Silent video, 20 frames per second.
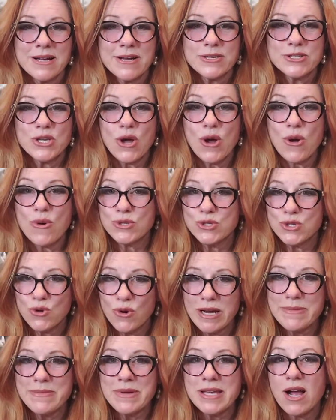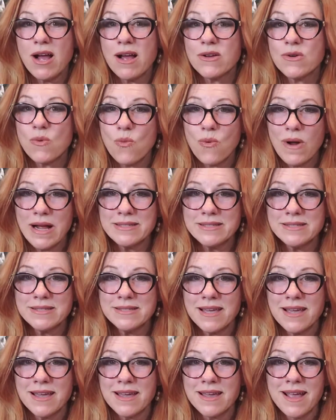So join me on
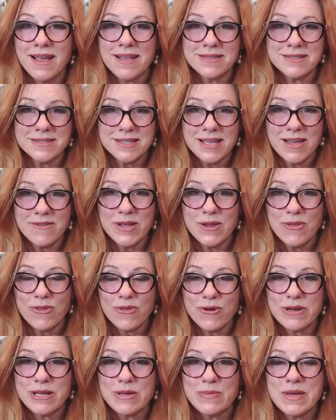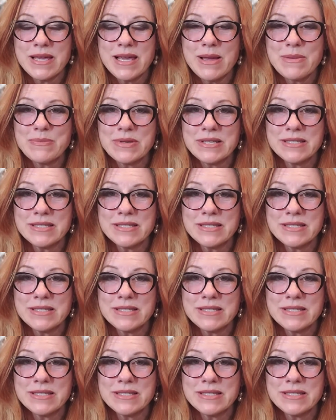Wednesday at 7:30 p.m.